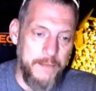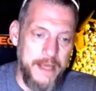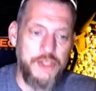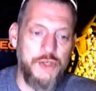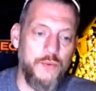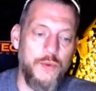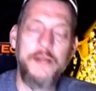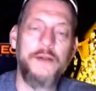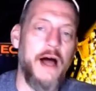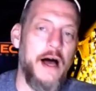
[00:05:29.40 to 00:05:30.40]
and it makes you
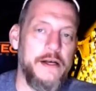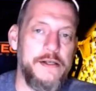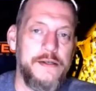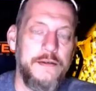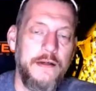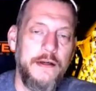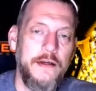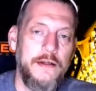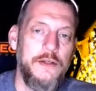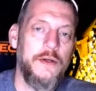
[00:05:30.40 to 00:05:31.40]
realize,
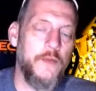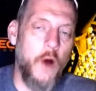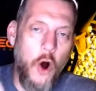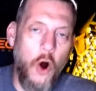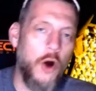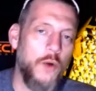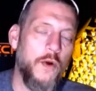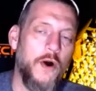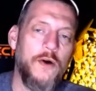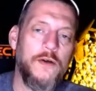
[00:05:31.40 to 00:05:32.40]
you know, the hard
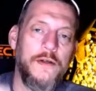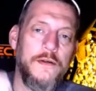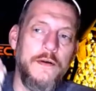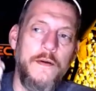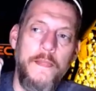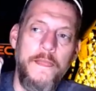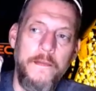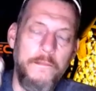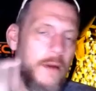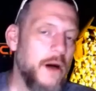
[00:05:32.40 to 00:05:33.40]
work,
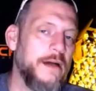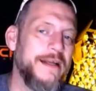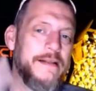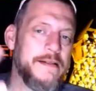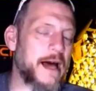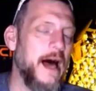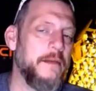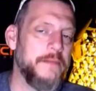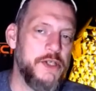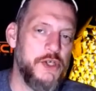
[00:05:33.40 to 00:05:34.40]
the money, the
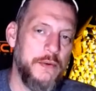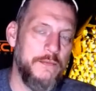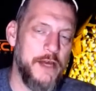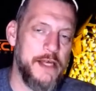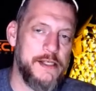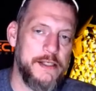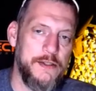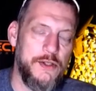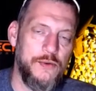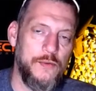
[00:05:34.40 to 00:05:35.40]
time that you invest
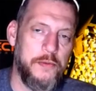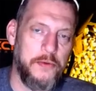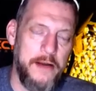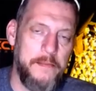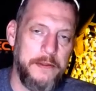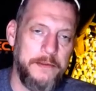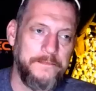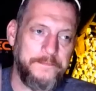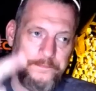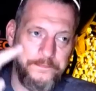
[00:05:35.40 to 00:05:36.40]
into
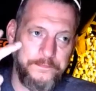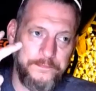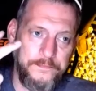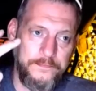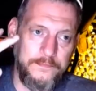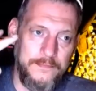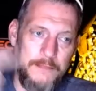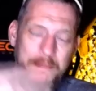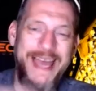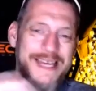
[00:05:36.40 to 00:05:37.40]
prepping
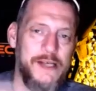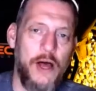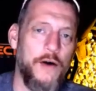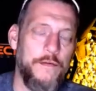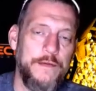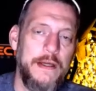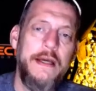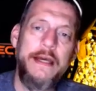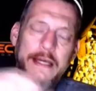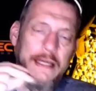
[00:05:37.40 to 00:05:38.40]
pays off.
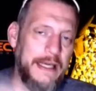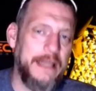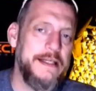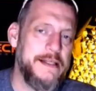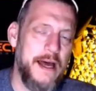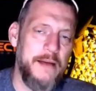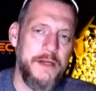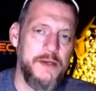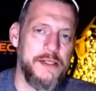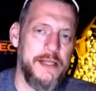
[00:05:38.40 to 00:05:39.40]

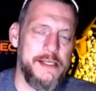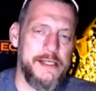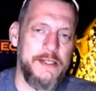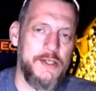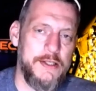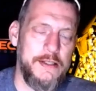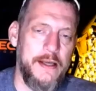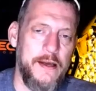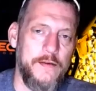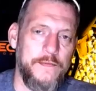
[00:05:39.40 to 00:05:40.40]
Anytime there's an S H
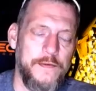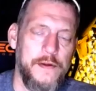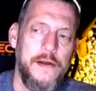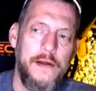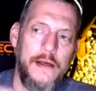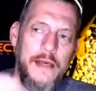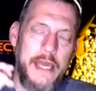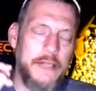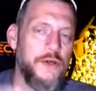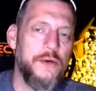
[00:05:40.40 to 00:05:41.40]
T F
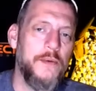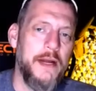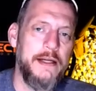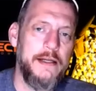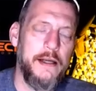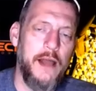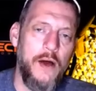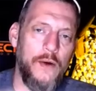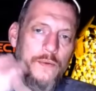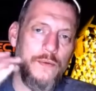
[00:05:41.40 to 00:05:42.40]
and you're ready to
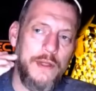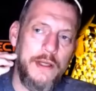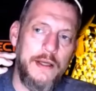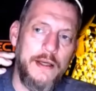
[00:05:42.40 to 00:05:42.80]
go,